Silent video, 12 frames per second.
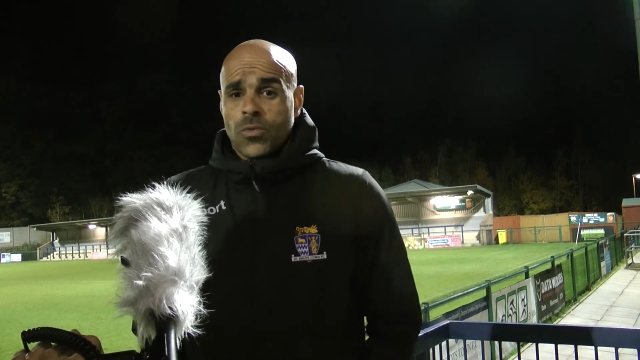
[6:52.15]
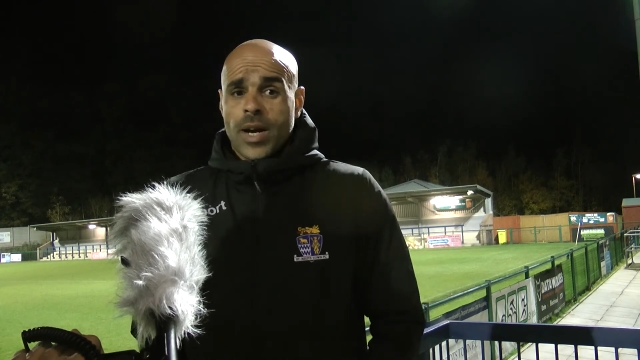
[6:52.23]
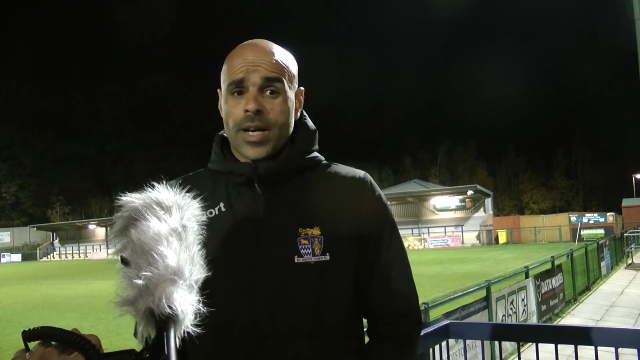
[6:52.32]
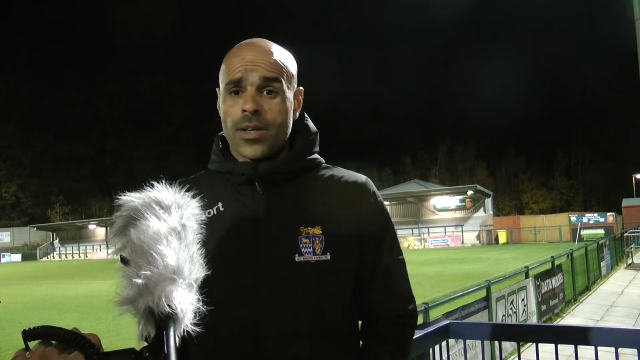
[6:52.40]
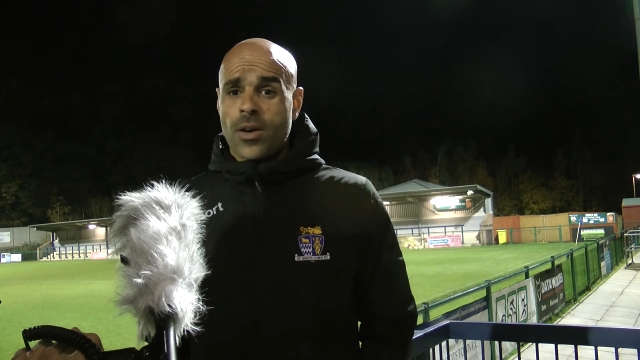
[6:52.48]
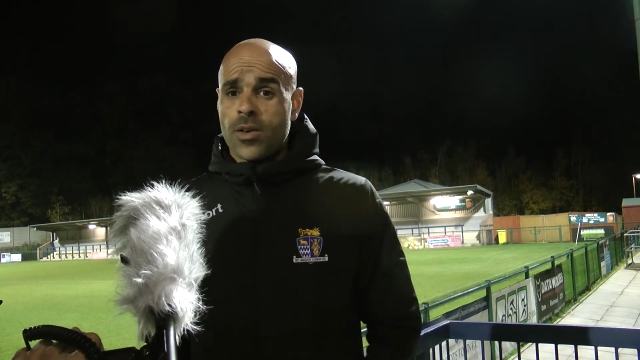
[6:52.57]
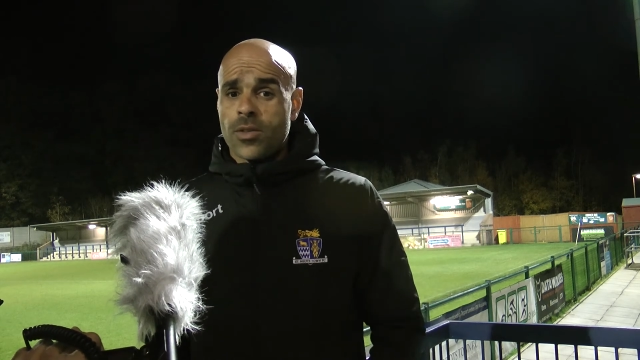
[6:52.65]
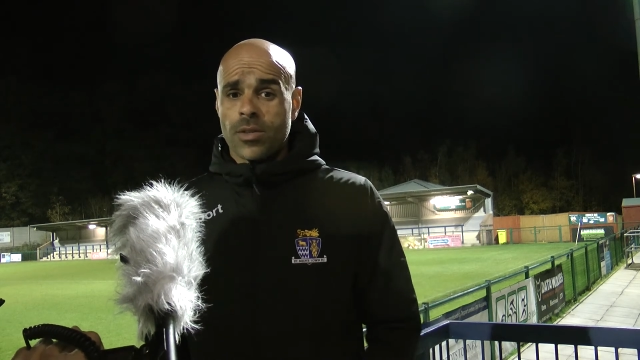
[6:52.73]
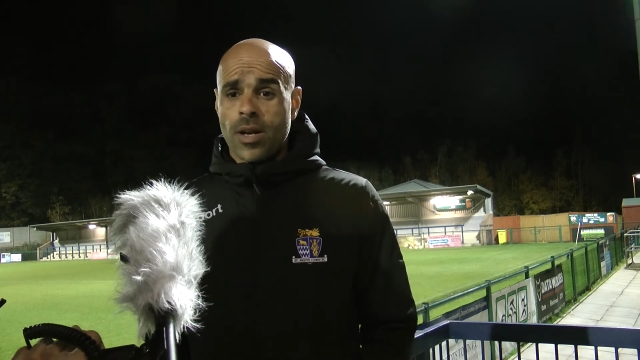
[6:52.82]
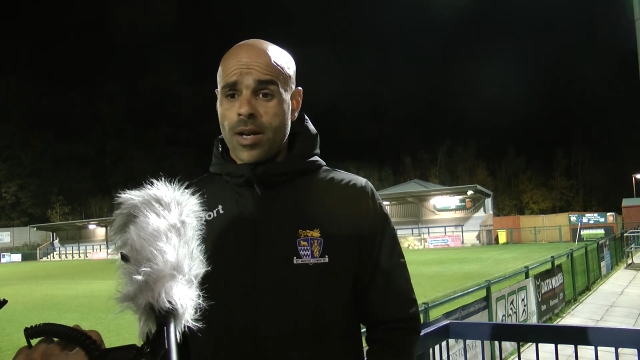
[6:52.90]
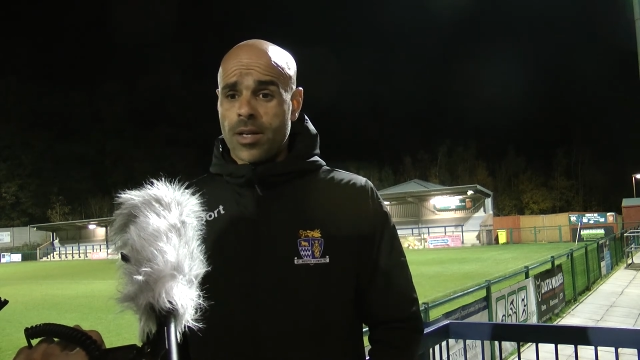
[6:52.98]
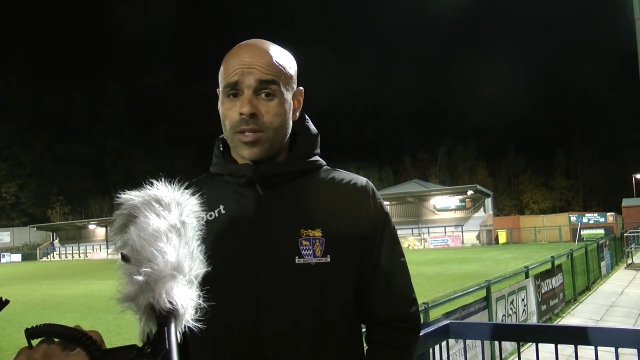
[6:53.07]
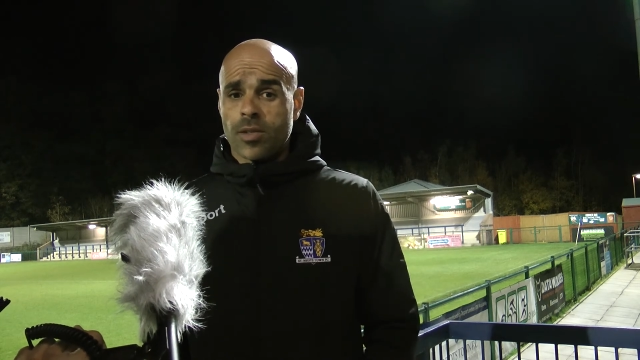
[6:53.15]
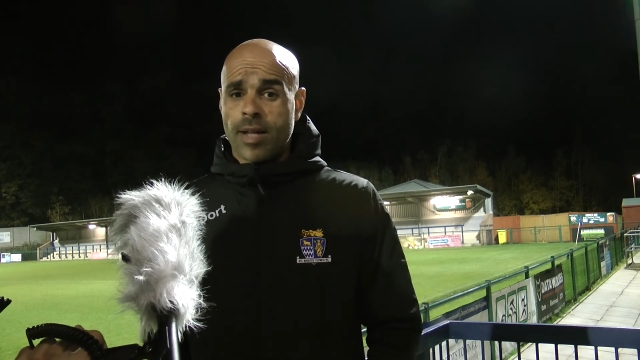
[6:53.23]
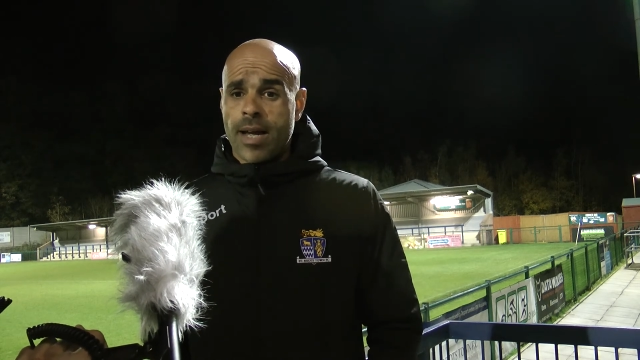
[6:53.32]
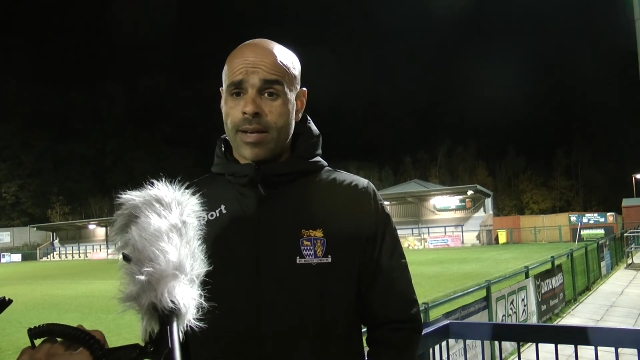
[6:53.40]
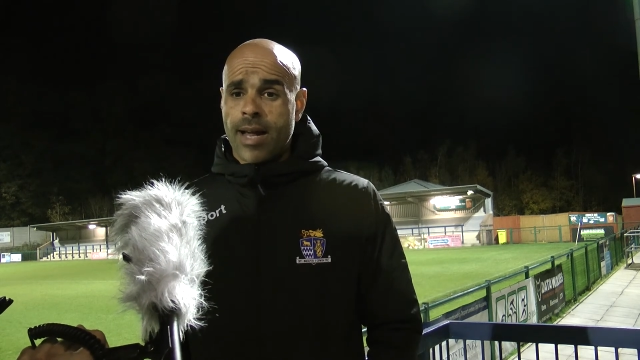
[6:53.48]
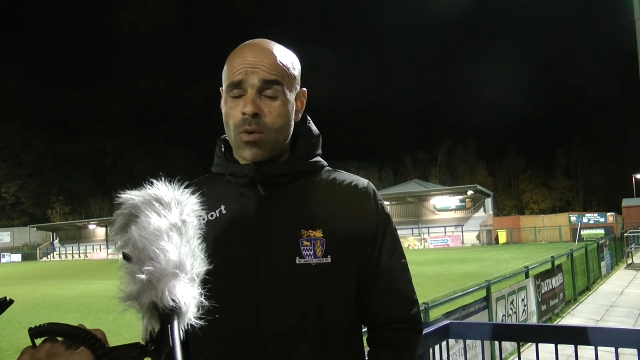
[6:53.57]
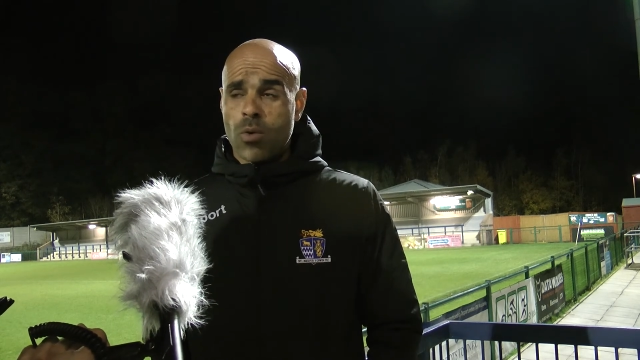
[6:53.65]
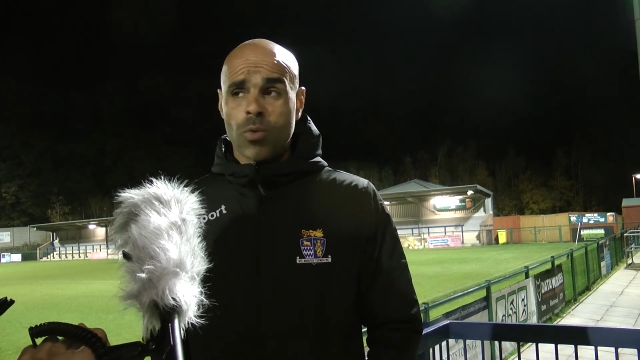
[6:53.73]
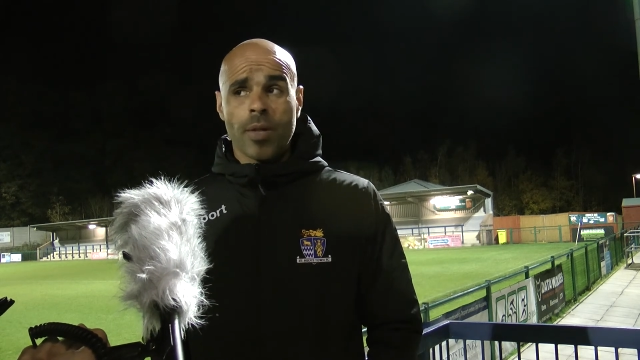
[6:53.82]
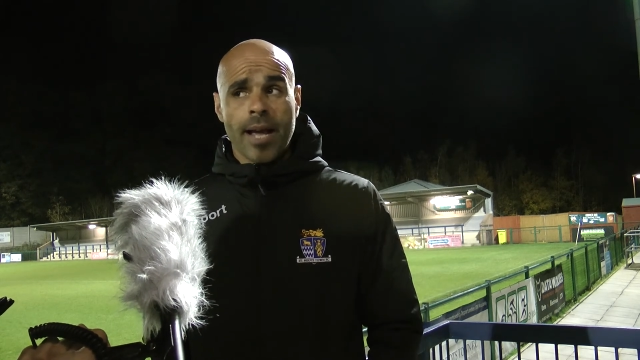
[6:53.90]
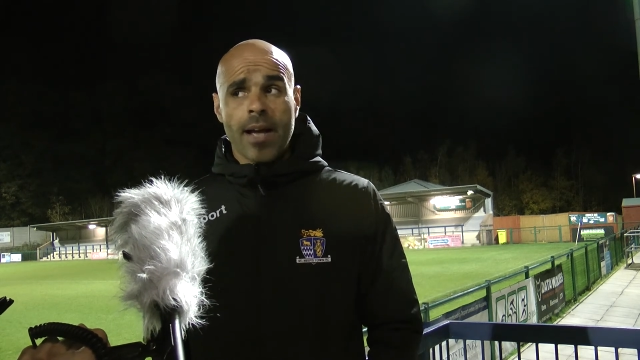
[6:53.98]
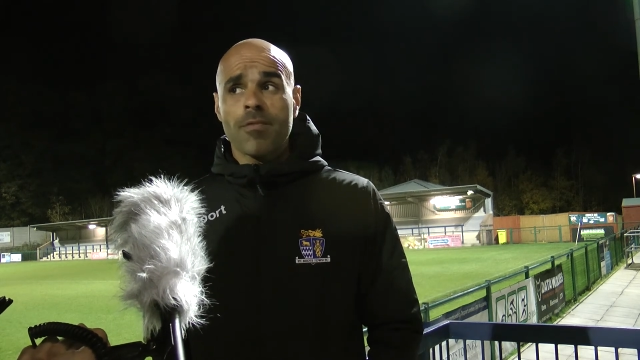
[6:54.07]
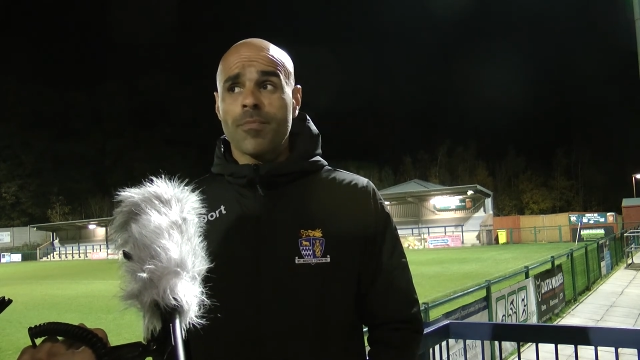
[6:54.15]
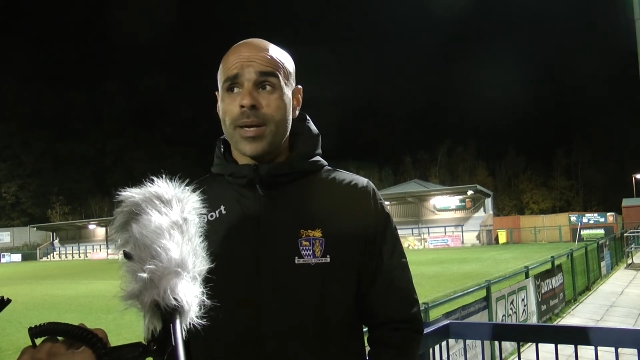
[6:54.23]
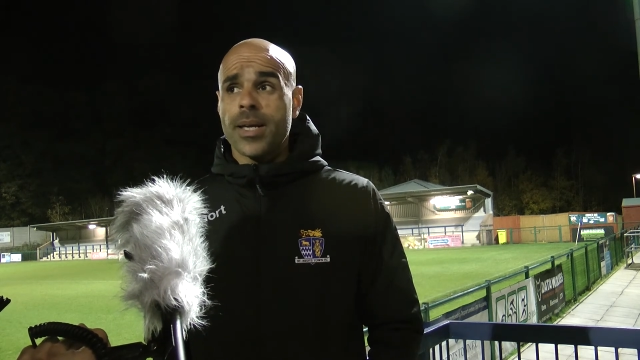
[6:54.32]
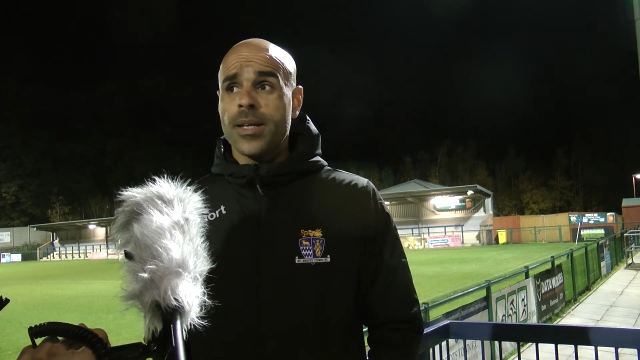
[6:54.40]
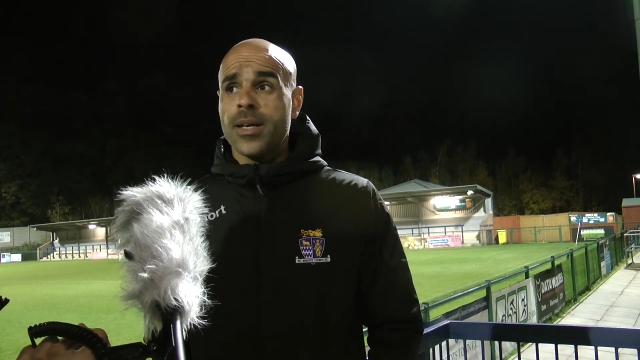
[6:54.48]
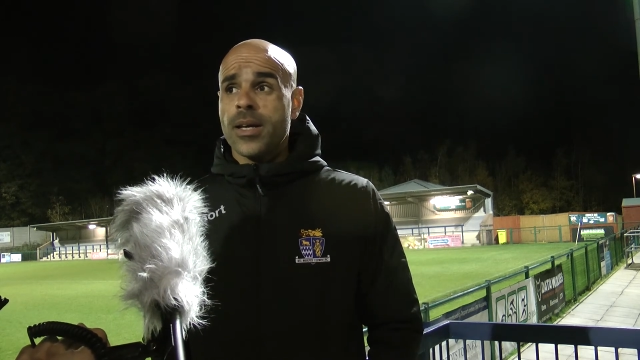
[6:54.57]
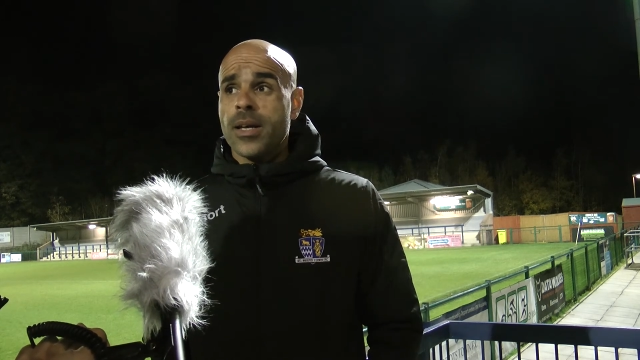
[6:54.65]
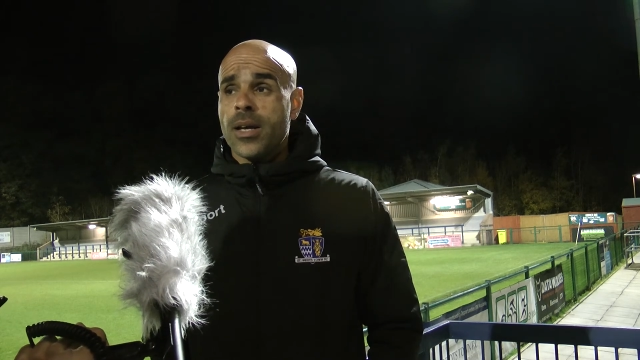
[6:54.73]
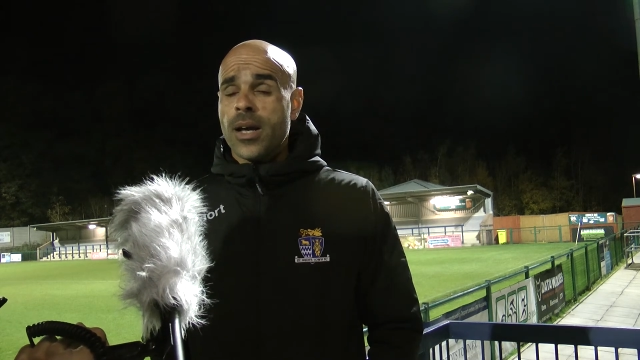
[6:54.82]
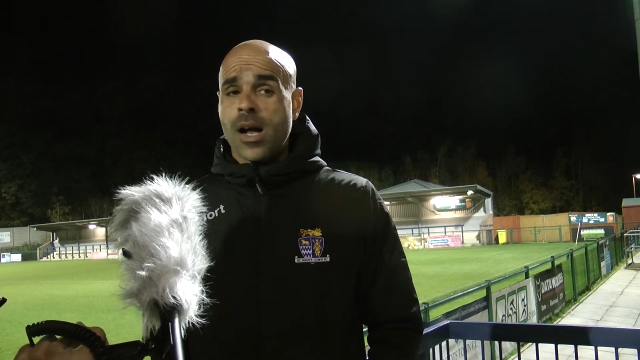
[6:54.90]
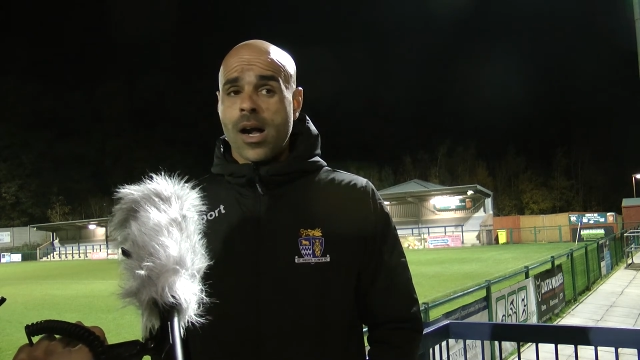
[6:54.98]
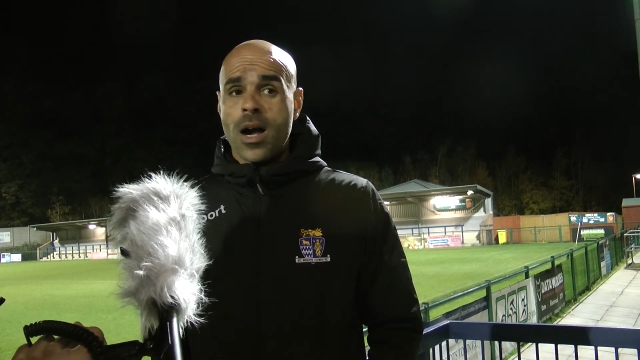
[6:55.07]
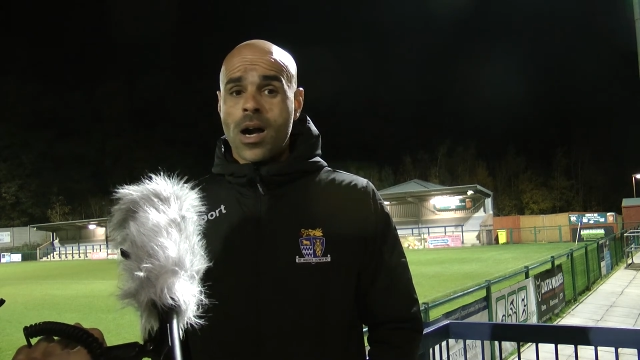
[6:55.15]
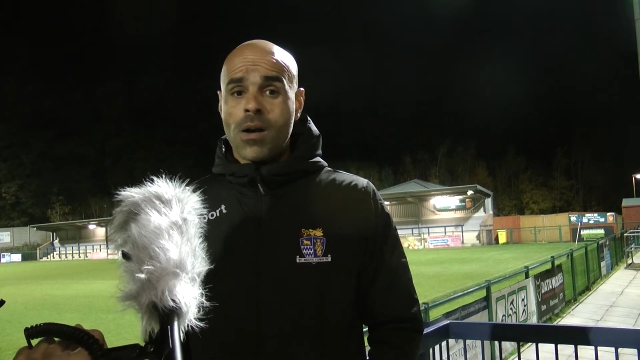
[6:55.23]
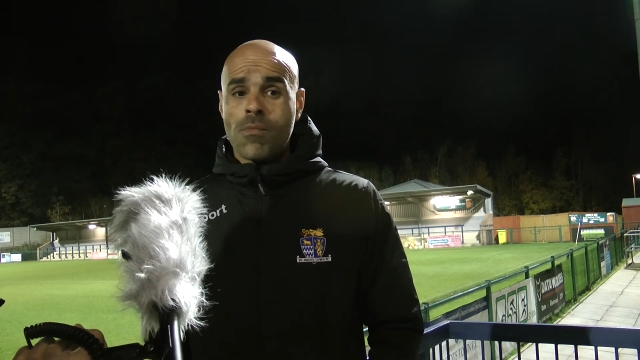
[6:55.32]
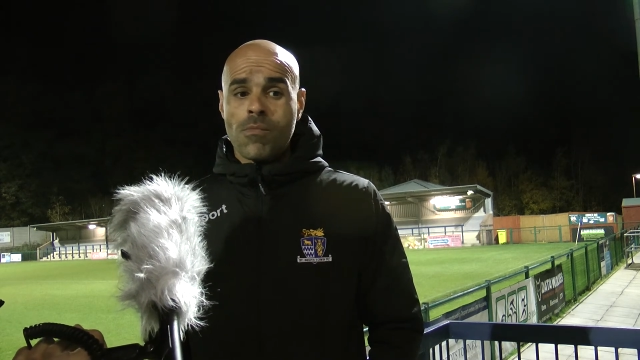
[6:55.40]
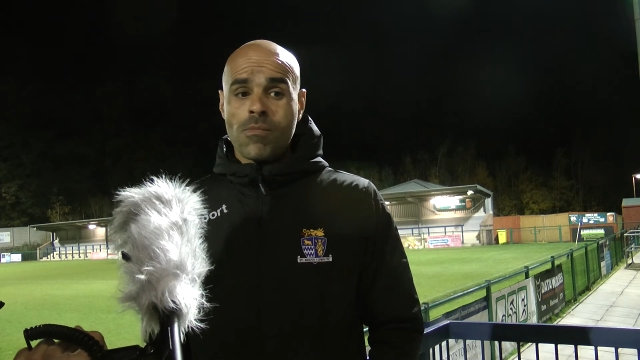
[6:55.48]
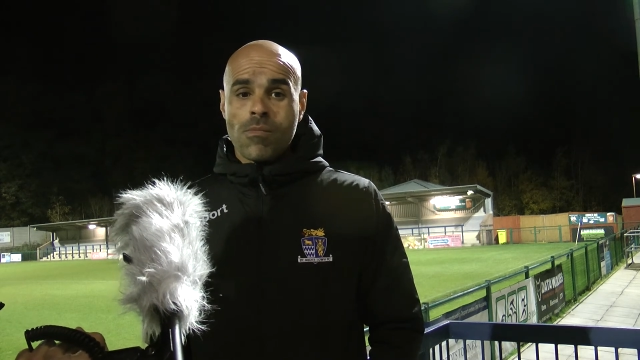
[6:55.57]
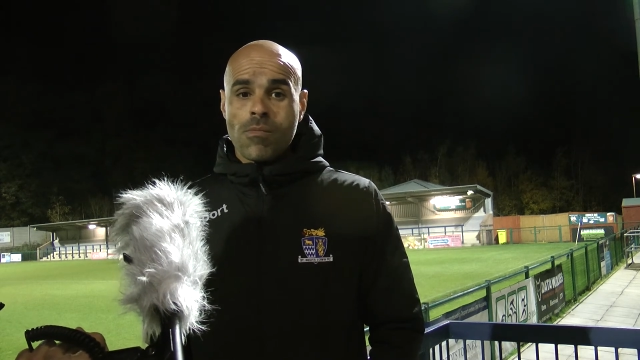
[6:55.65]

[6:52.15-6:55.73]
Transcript: recognise and understand how good they have been. And